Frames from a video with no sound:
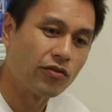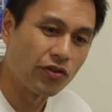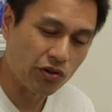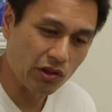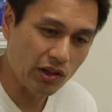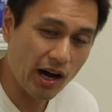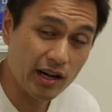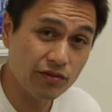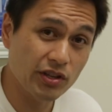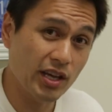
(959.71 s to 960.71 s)
for a
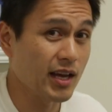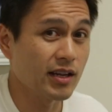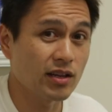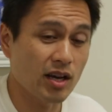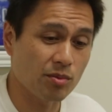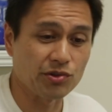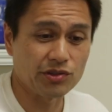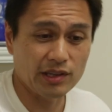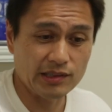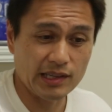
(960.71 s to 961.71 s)
lot of the Canon
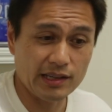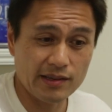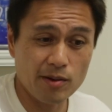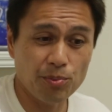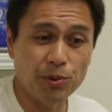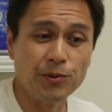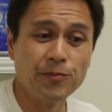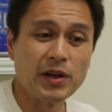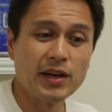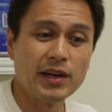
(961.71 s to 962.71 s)
cameras, as an example,